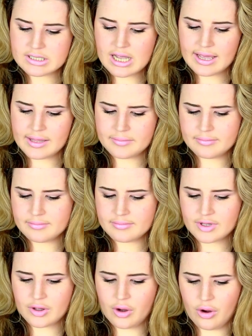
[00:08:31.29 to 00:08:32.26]

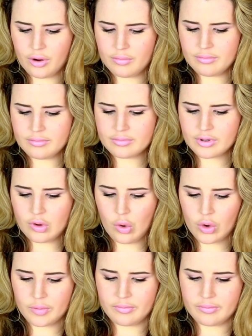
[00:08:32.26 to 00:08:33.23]

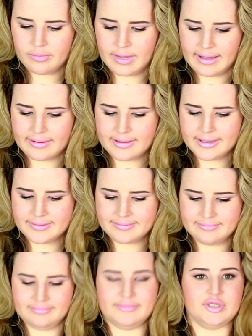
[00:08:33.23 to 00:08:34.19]
Cormick,
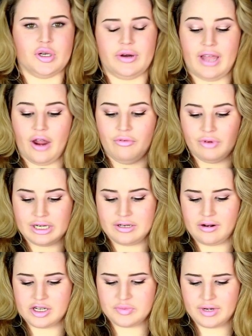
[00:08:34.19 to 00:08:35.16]
sorry, I really
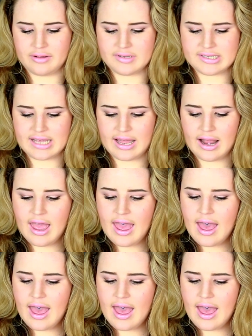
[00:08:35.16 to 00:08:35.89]
don't know how to pronounce that.